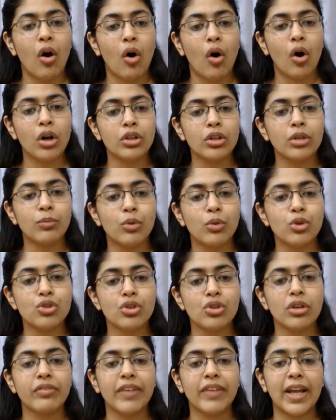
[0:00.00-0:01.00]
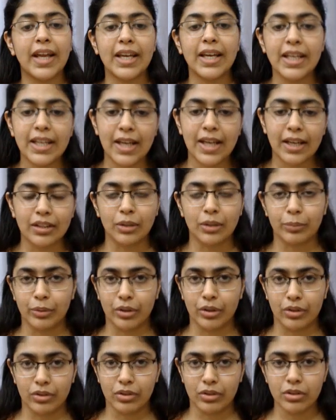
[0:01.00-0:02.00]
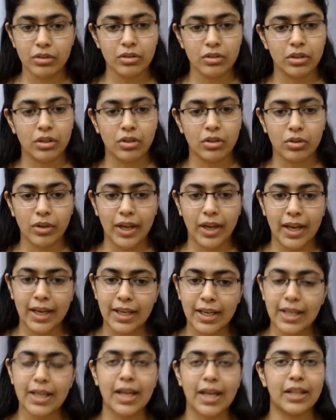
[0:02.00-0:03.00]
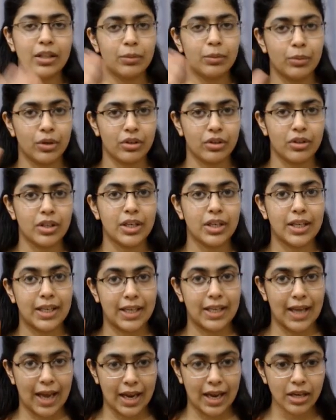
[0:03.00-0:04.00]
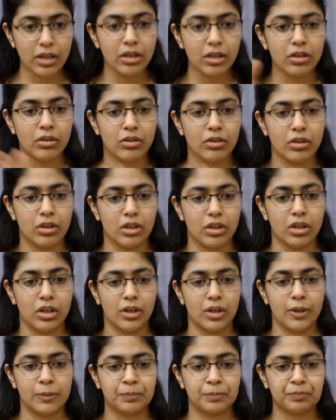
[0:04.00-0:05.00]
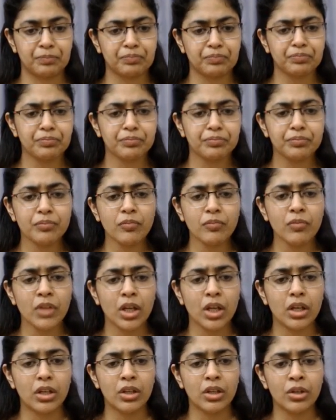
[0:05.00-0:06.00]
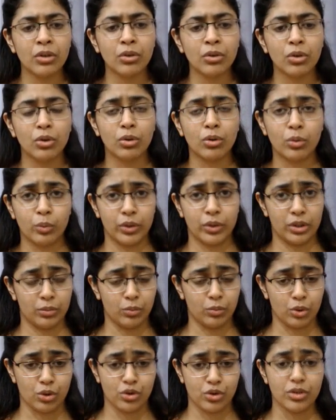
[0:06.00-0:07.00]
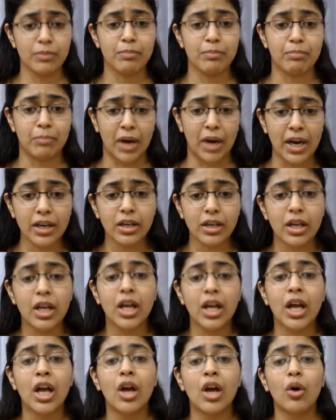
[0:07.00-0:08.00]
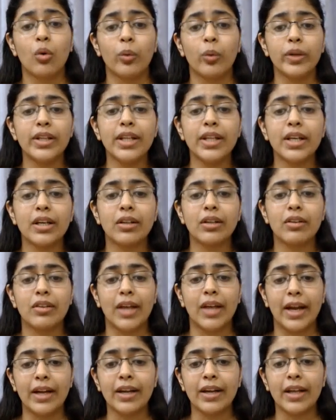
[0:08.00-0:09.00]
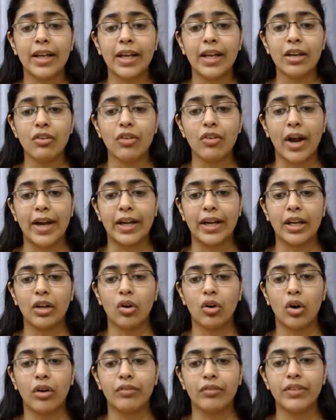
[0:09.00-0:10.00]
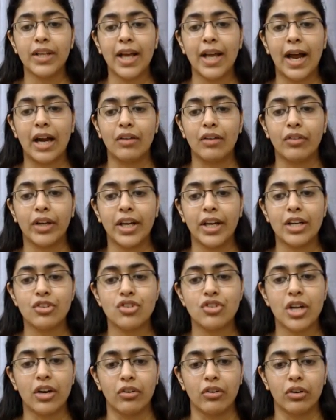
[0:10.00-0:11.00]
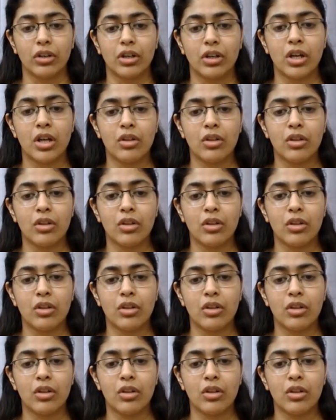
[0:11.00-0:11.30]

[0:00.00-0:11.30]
On the motion of any other person, so any other person can go with the motion, but with the consent in writing of the Advocate General.